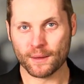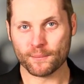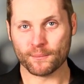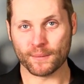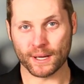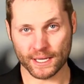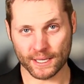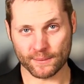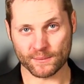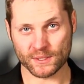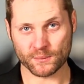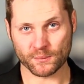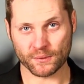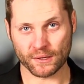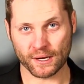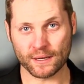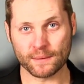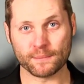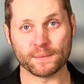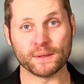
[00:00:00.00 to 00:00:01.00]
My name is
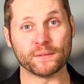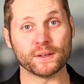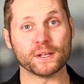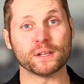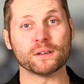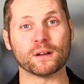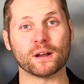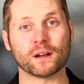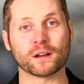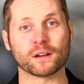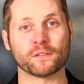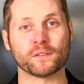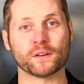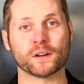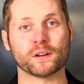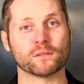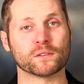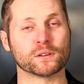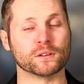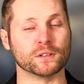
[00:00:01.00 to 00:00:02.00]
Brett, the
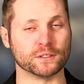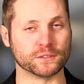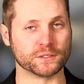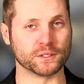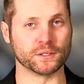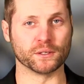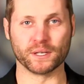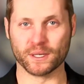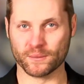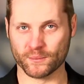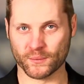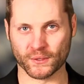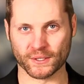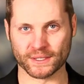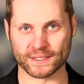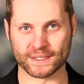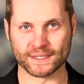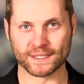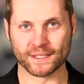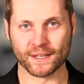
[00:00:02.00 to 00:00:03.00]
videographer at Renault Zero
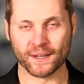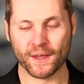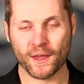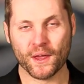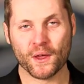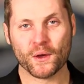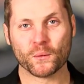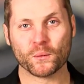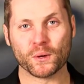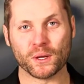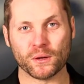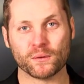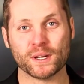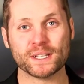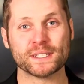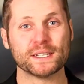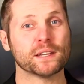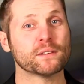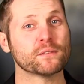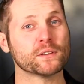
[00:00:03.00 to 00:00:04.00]
Imports. We
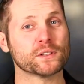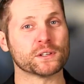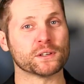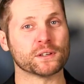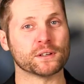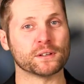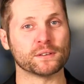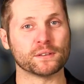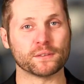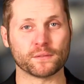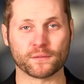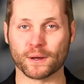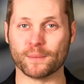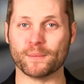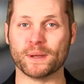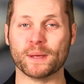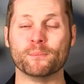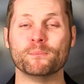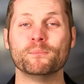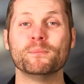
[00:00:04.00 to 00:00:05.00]
recently returned
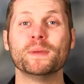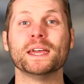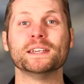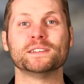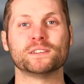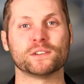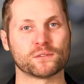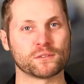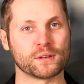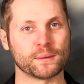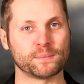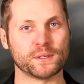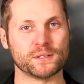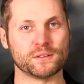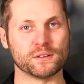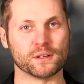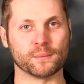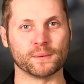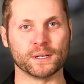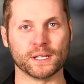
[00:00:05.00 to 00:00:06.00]
from an amazing trip to
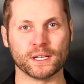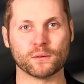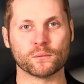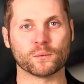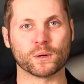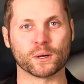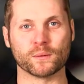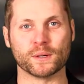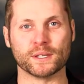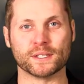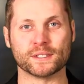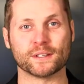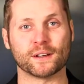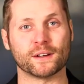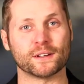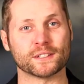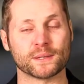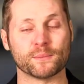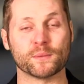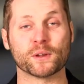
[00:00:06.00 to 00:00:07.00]
Germany where we
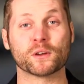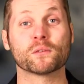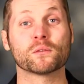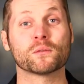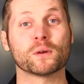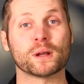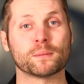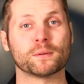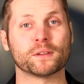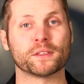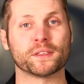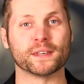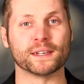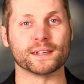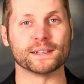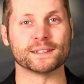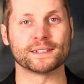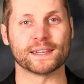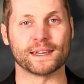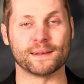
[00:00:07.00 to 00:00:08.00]
saw some incredible
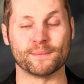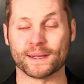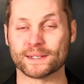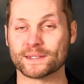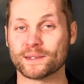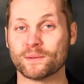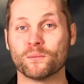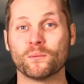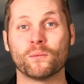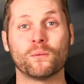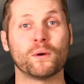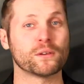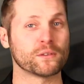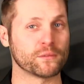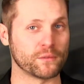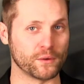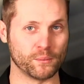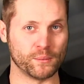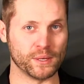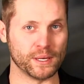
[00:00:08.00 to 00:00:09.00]
things and met some
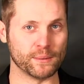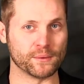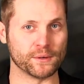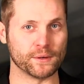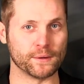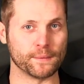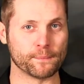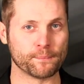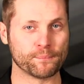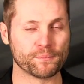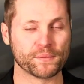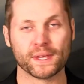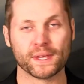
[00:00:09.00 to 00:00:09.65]
wonderful people.